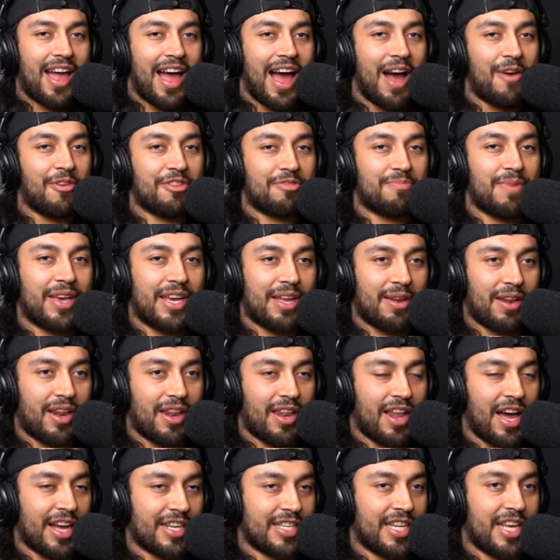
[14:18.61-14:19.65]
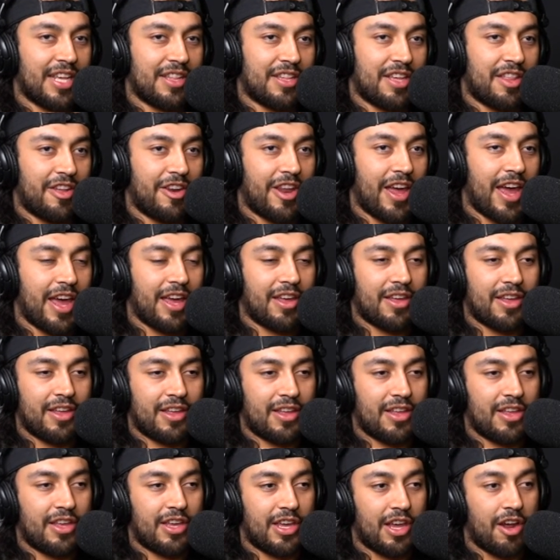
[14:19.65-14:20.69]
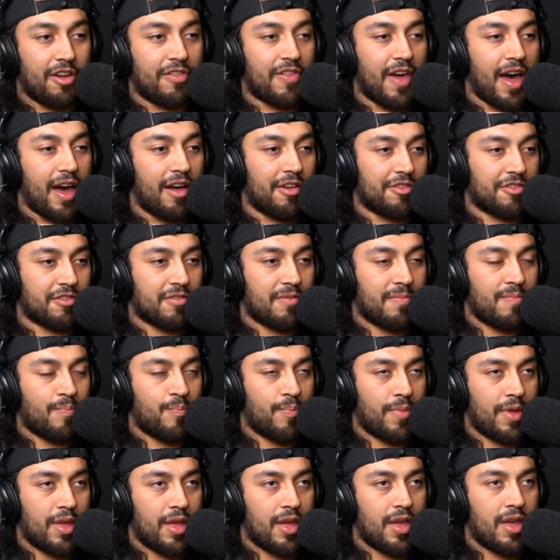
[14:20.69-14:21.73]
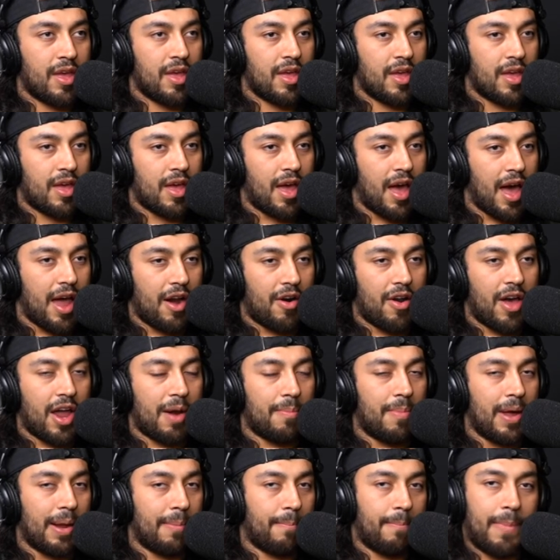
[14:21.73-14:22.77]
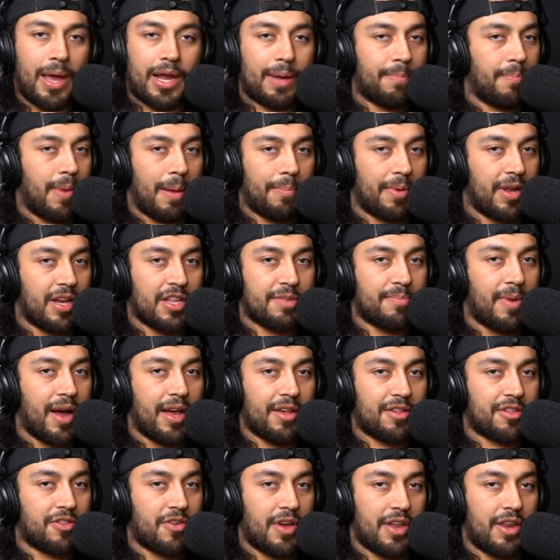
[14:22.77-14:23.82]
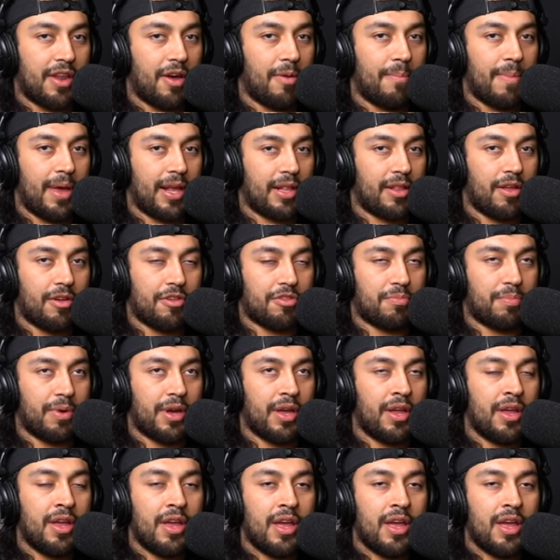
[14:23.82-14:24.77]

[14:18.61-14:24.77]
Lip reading: was making lattes the other day here at the house. I don't know how to make pumpkin spice, so I don't make those. But